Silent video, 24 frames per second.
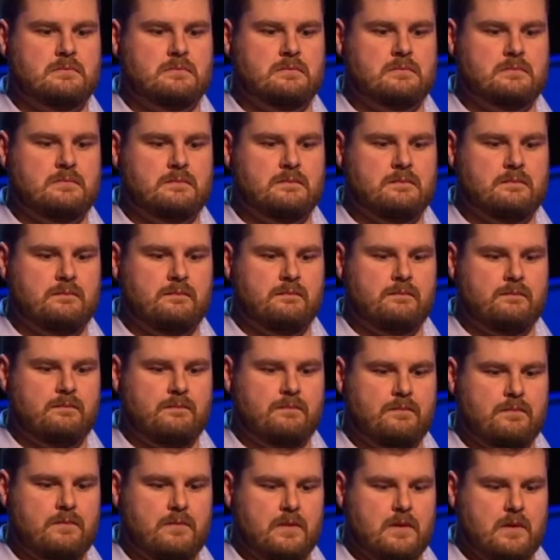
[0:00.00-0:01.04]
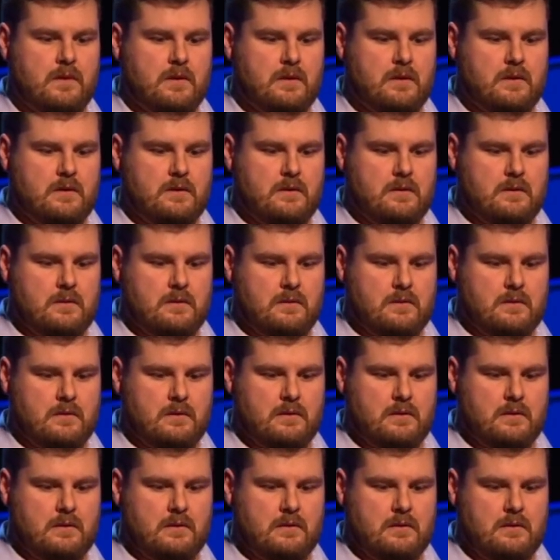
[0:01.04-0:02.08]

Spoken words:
[no speech]